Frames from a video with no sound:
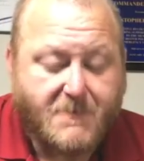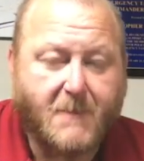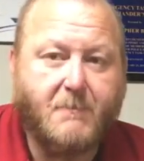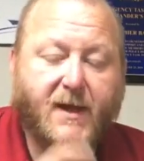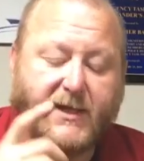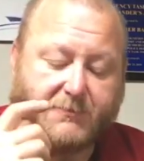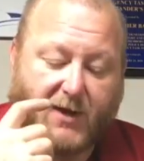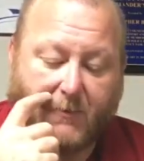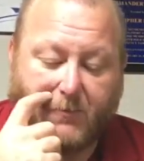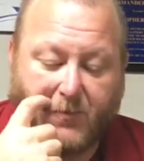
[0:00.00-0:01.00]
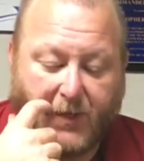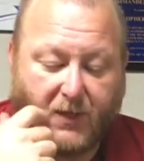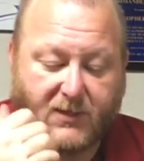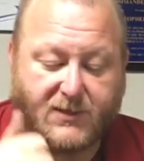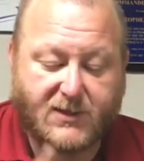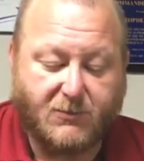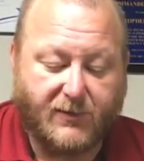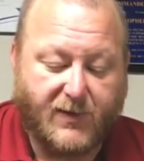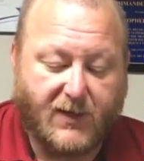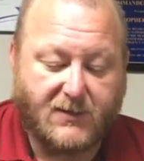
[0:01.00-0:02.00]
The biggest problem that exists
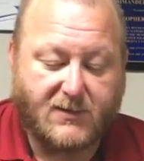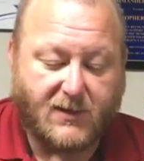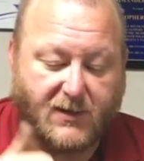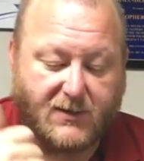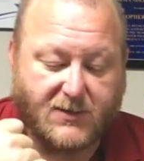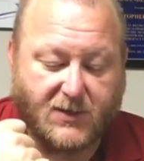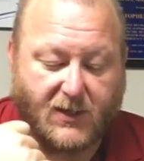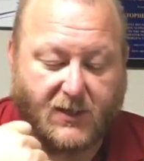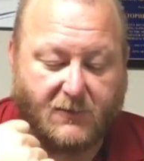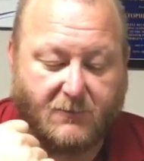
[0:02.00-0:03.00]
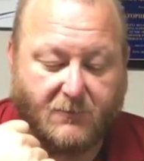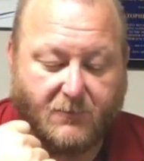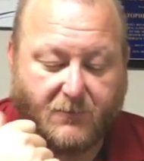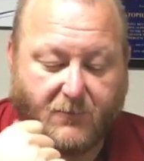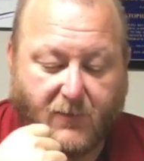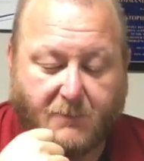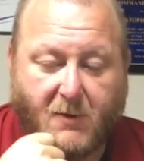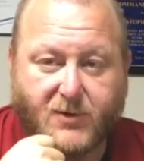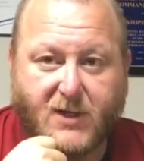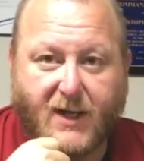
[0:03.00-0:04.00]
with these is the
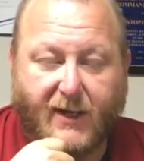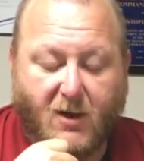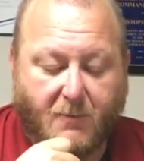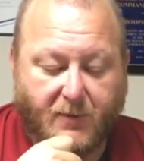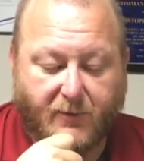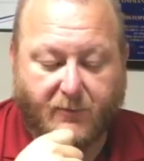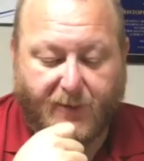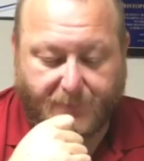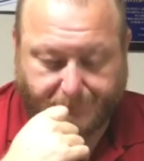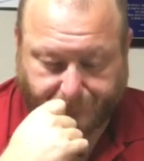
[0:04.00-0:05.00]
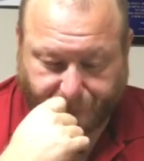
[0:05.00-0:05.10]
bolts locking open to the rear.